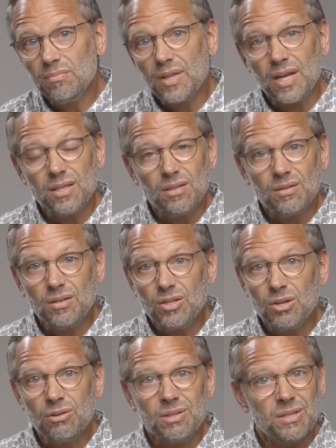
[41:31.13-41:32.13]
that
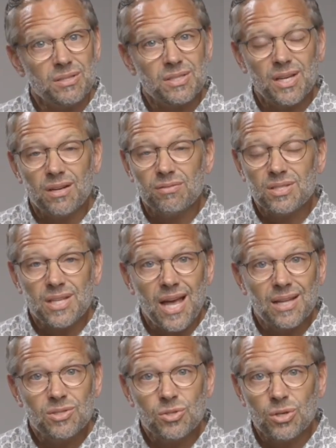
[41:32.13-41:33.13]
you're in this set of
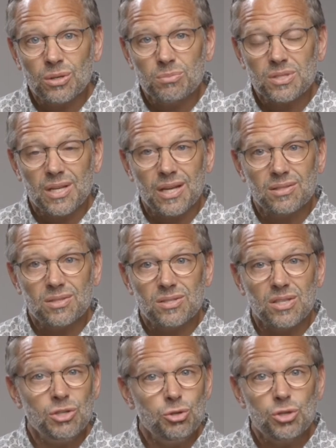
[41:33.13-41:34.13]
sad
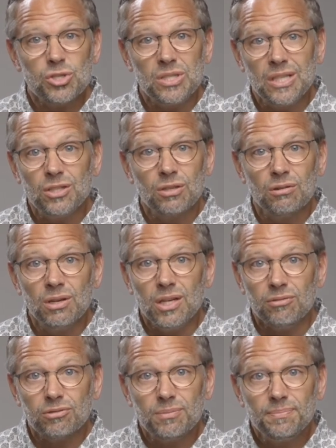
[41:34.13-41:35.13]
circumstances and you just need to
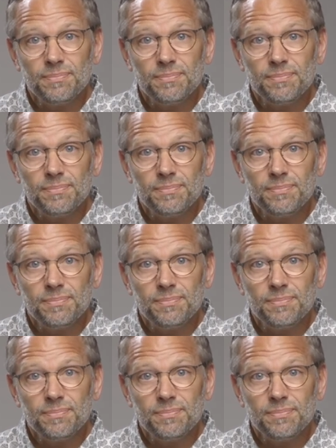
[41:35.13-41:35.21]
grieve.